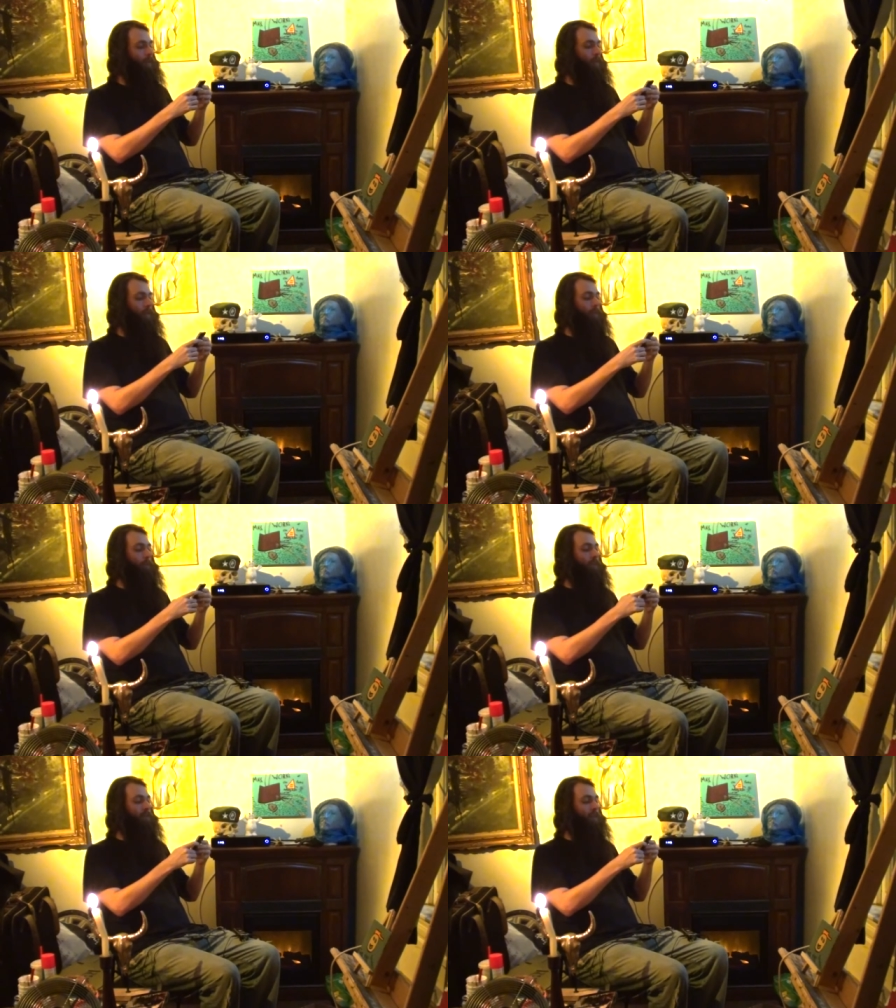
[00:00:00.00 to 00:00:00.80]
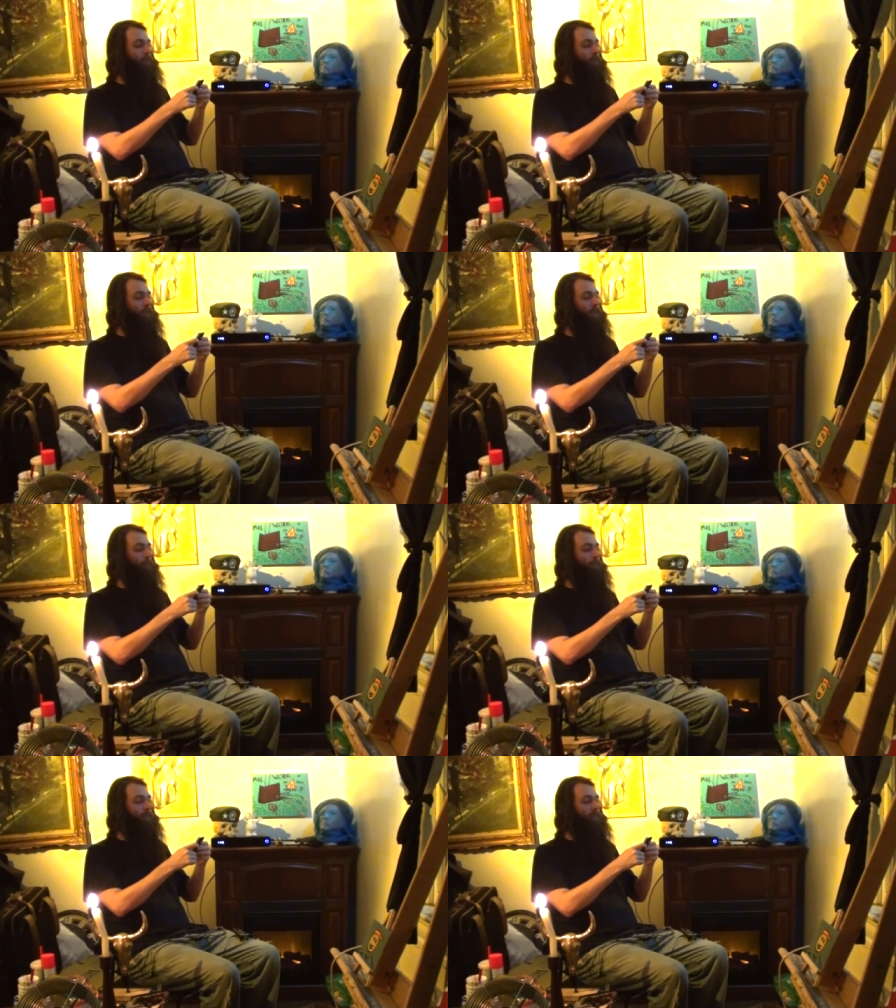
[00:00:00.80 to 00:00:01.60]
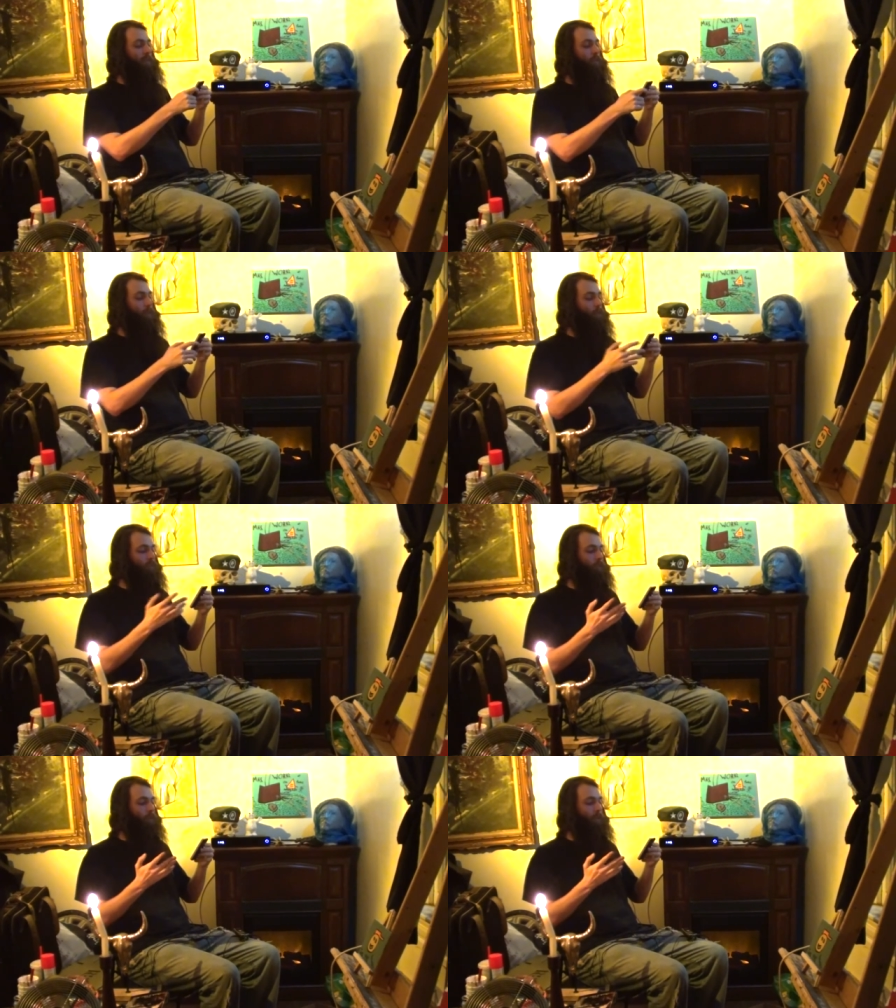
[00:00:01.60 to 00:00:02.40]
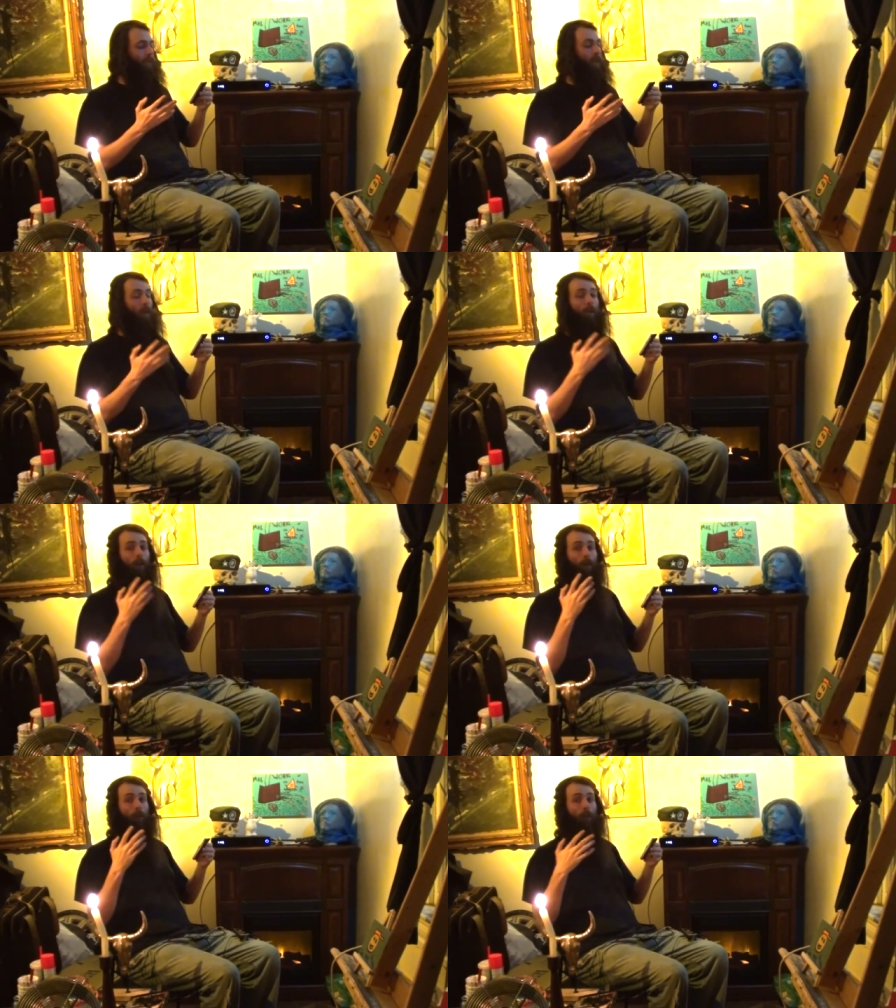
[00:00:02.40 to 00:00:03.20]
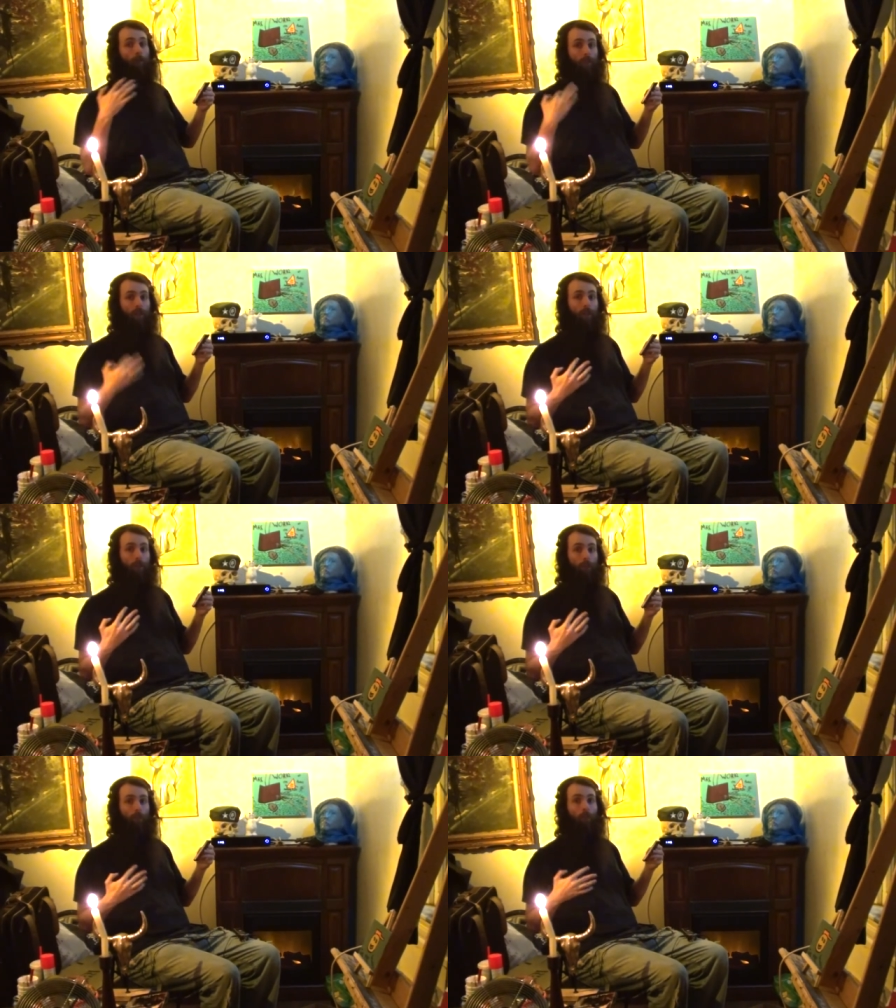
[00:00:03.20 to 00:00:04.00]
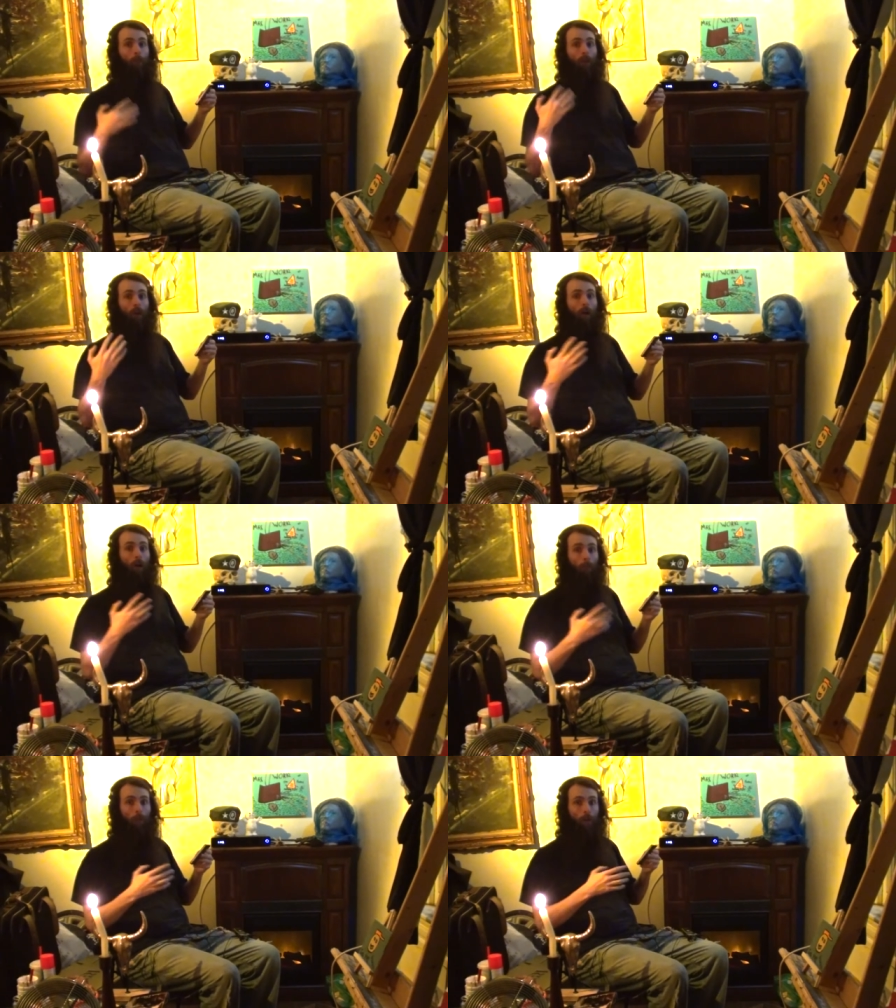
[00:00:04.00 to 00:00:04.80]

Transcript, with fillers: It can be said to encompass the ghost story and other tales of the macabre.